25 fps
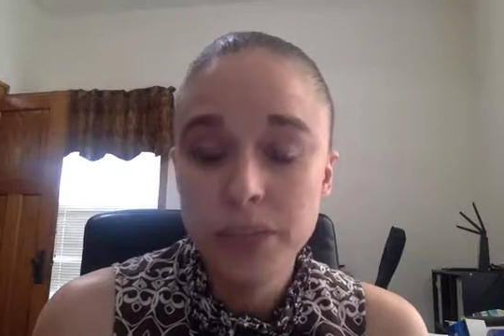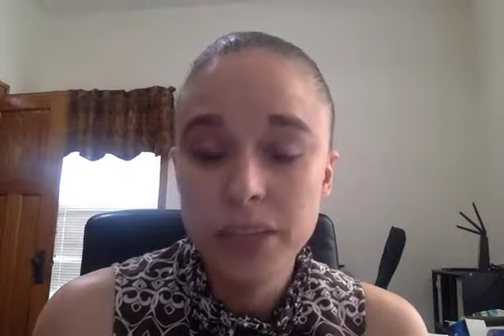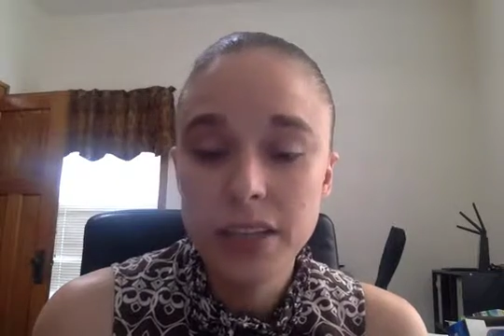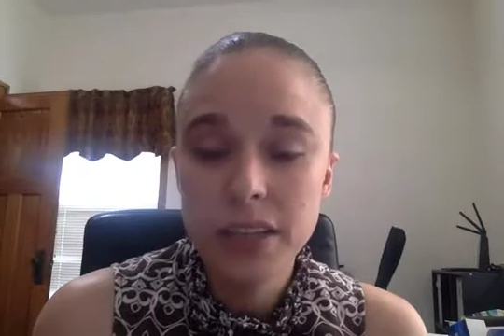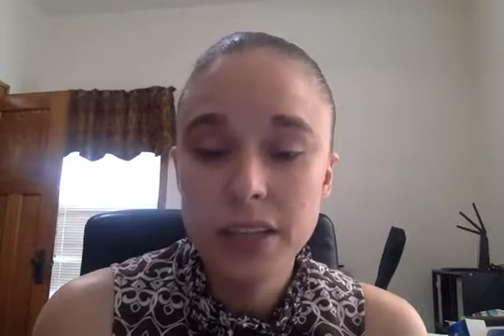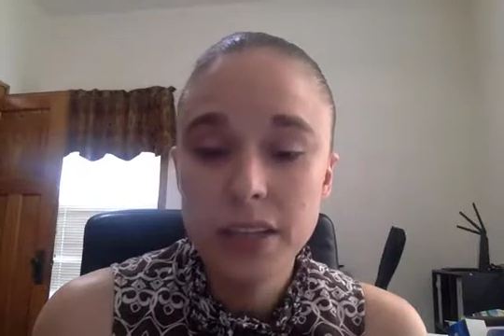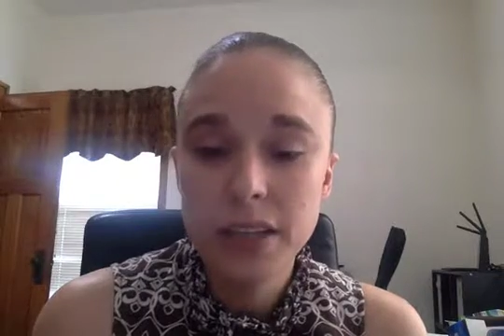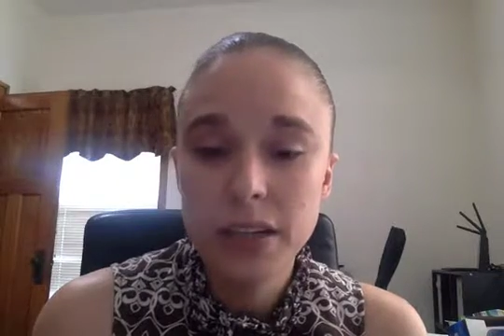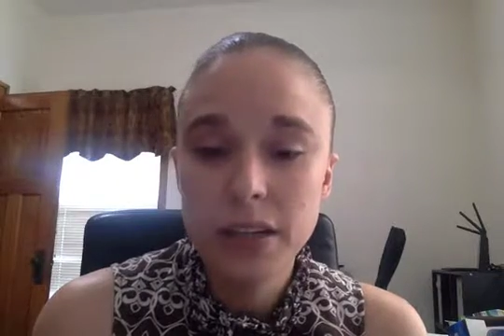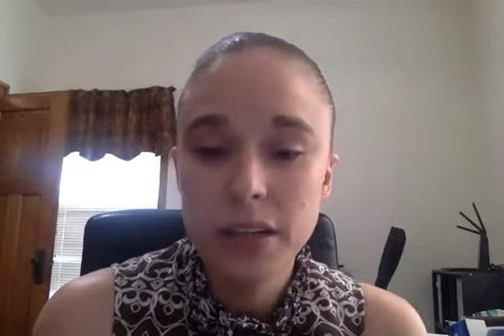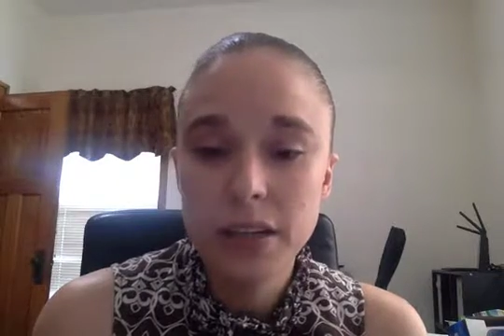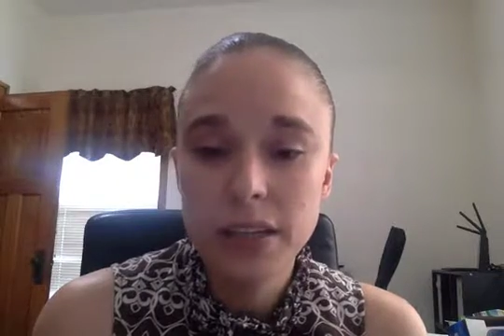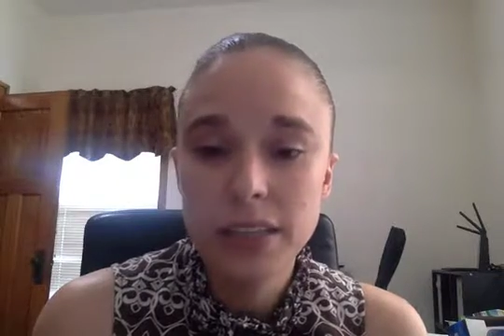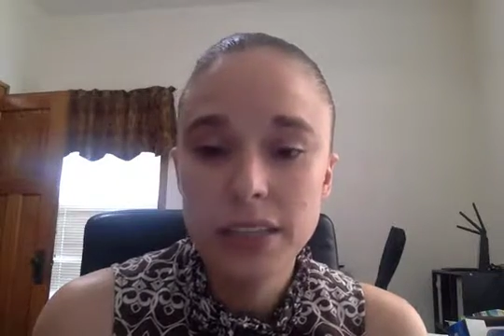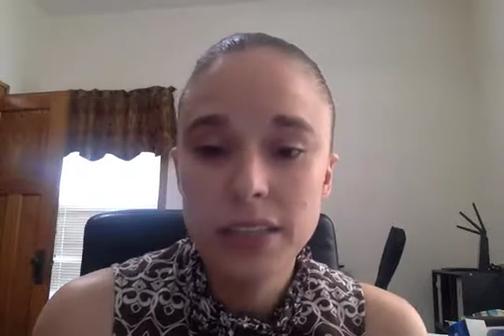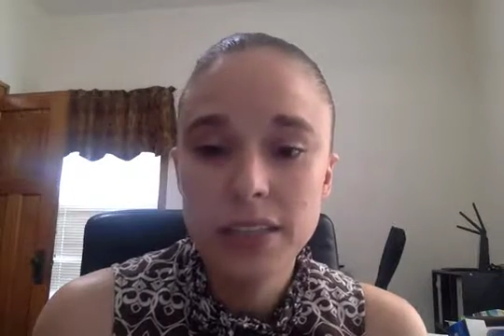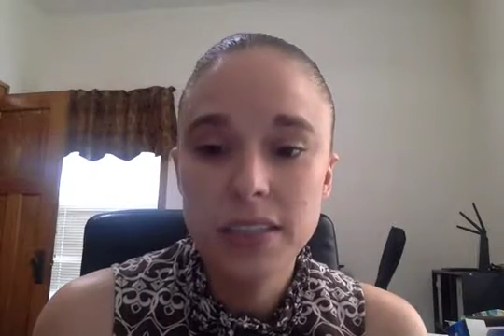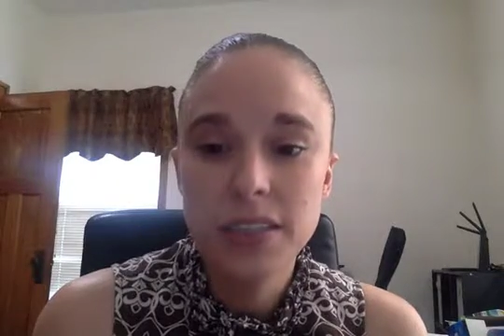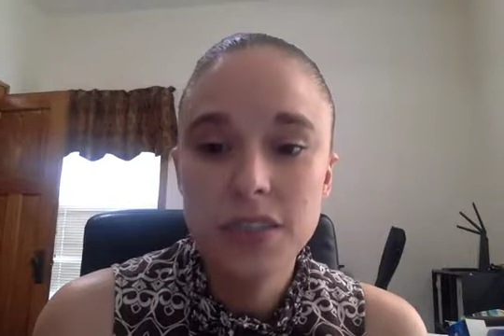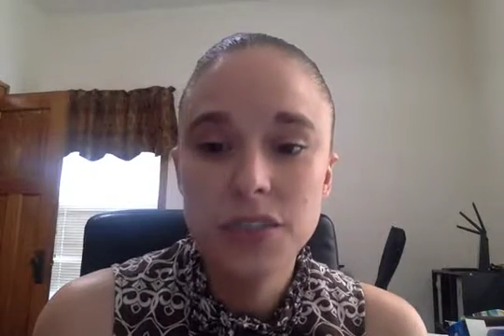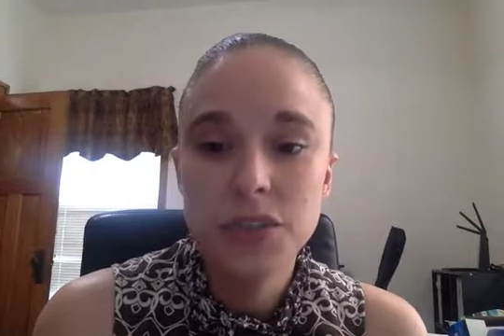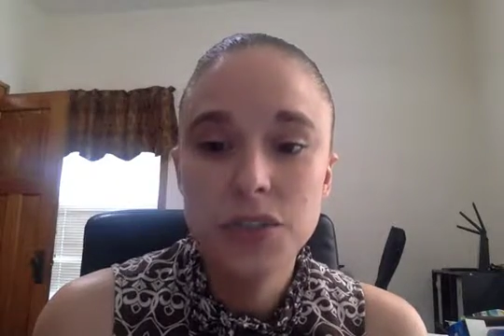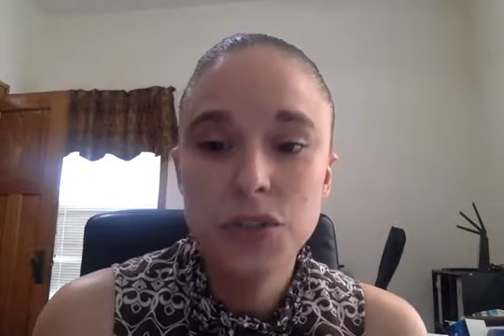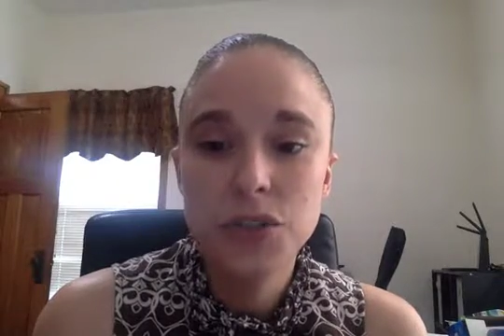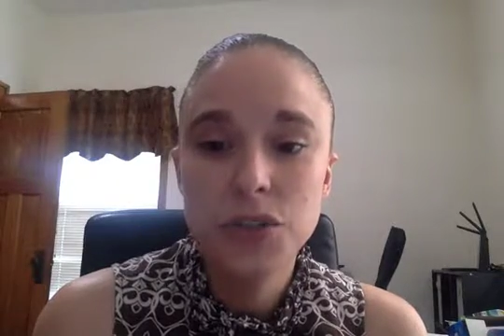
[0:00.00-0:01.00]
There
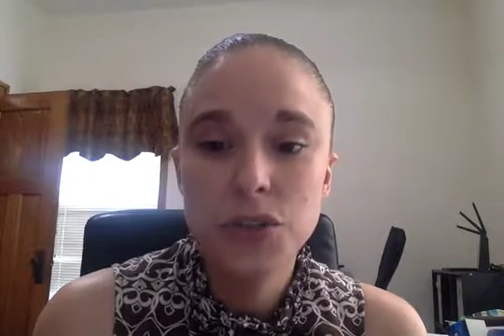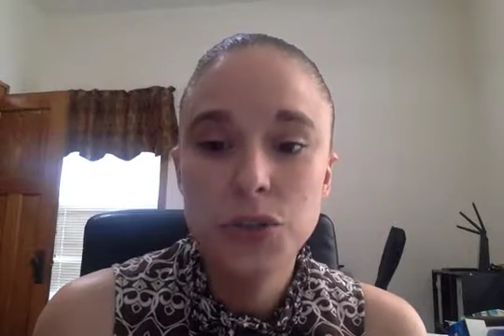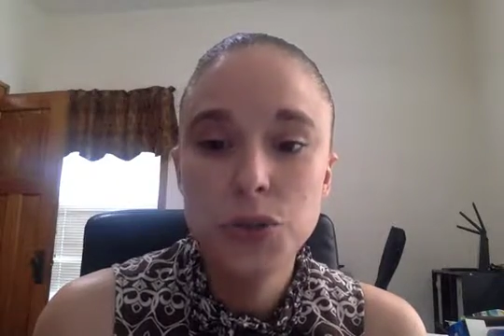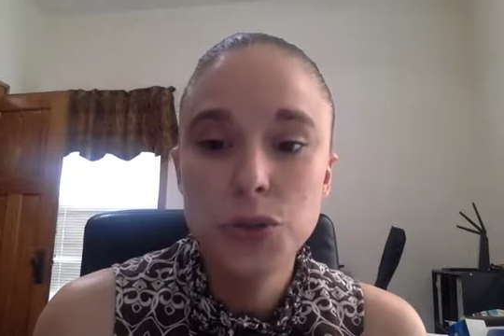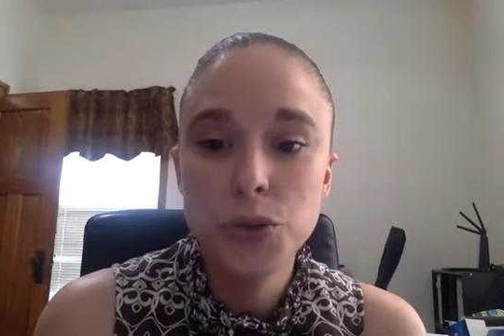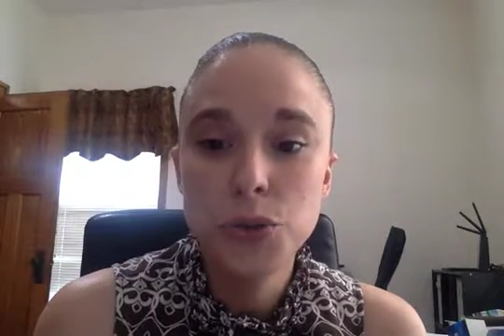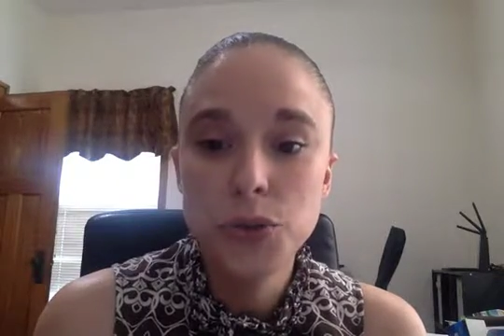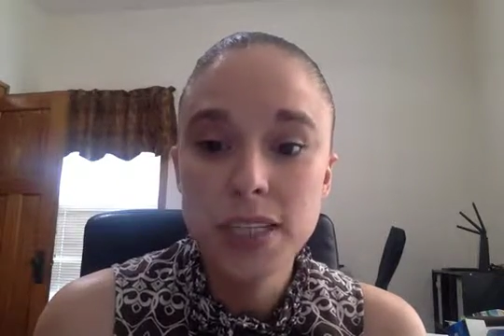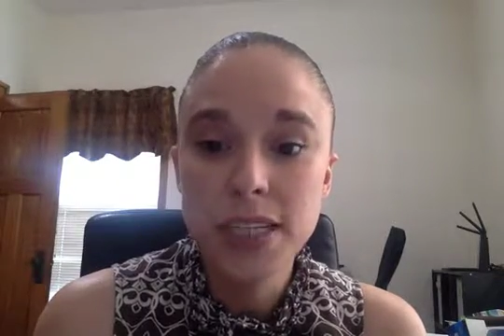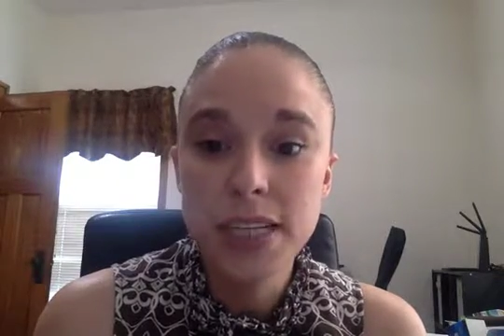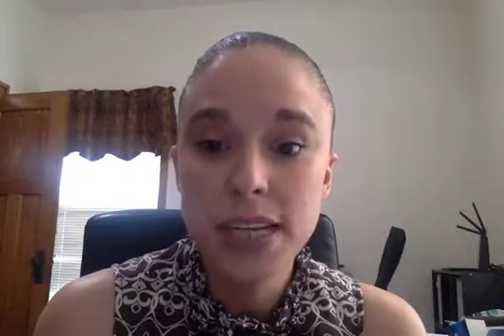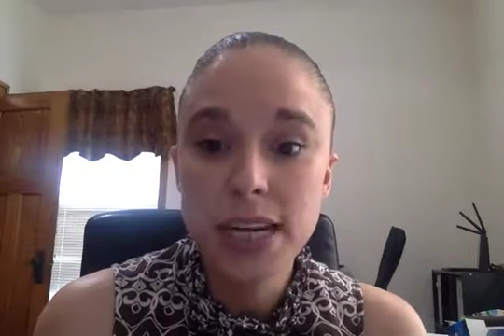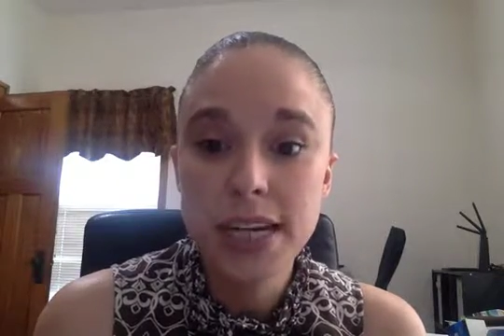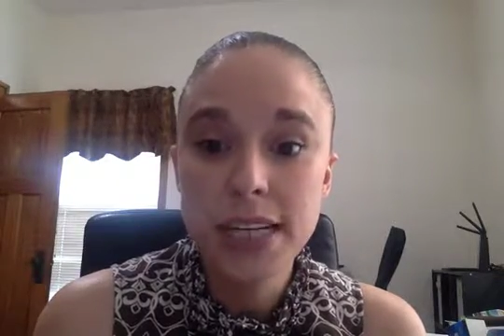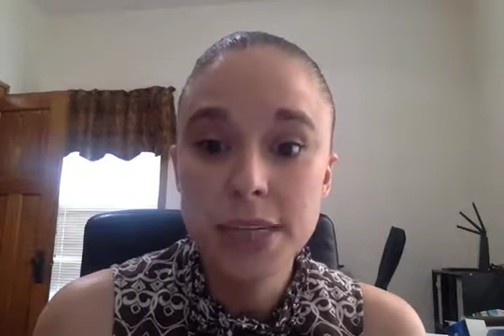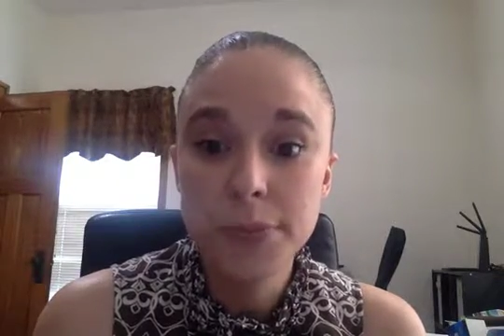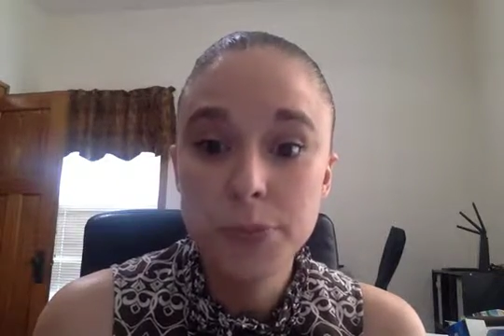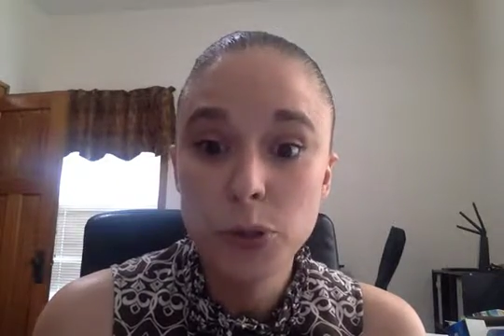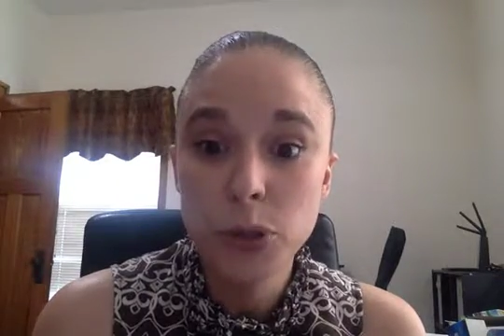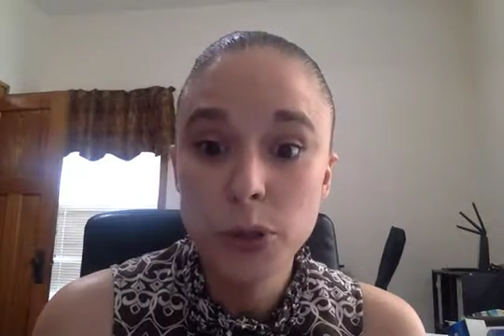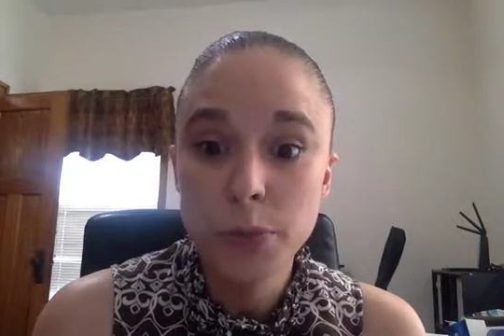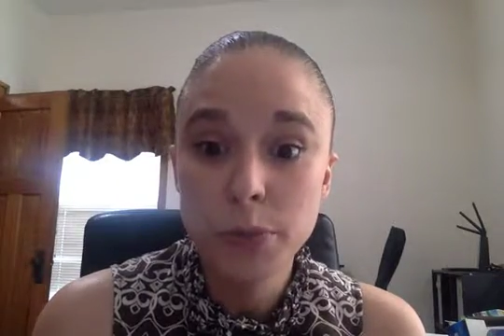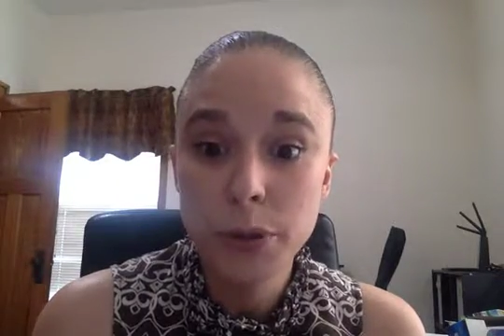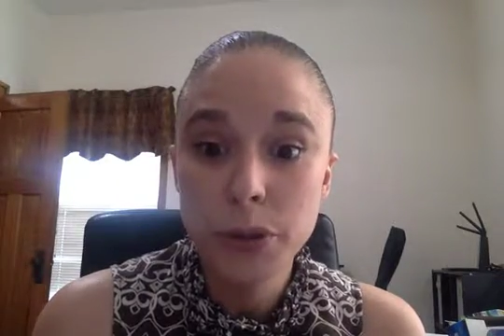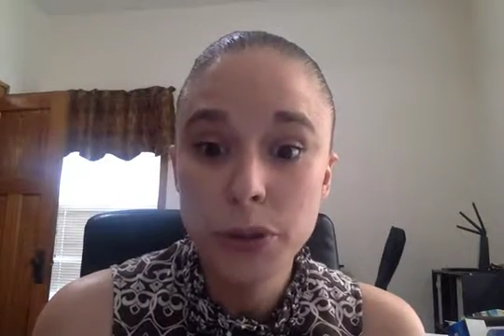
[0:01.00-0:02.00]
is 2 slides
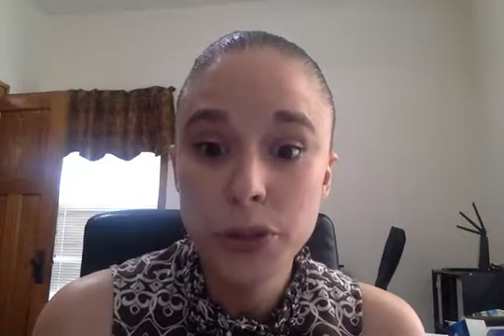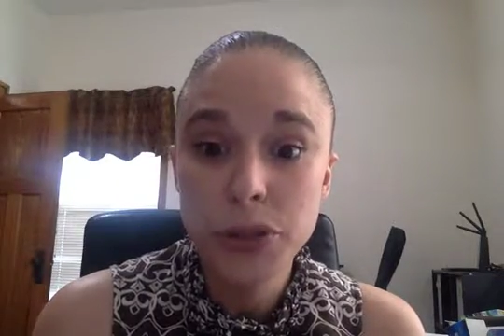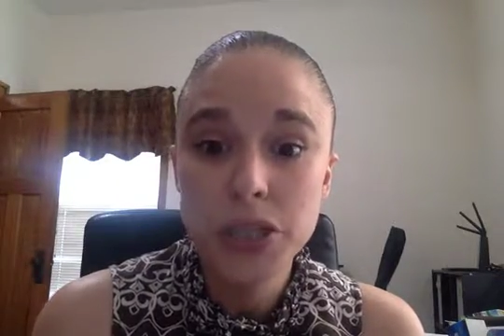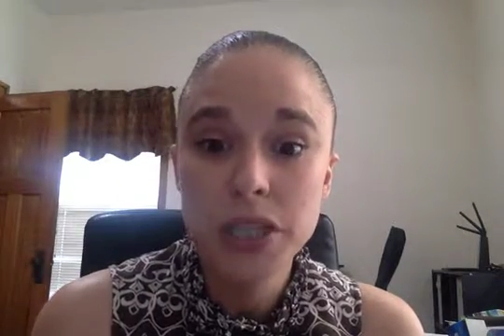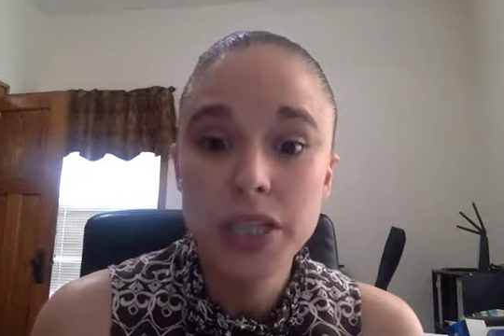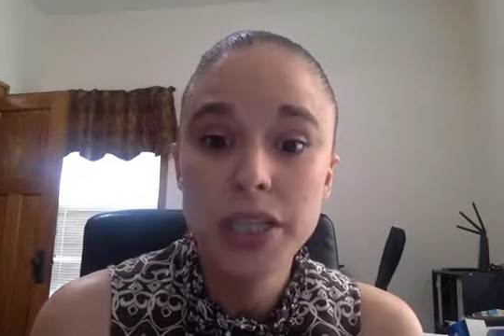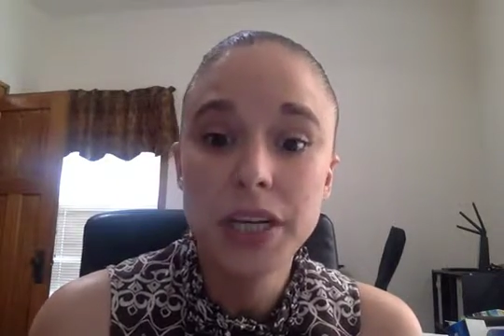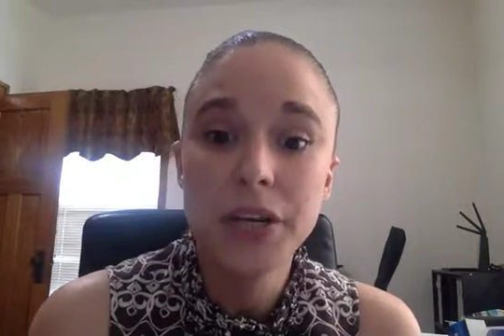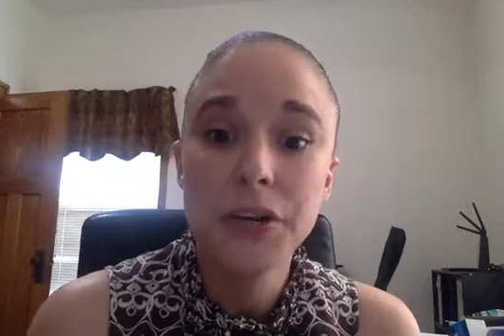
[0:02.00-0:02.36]
per person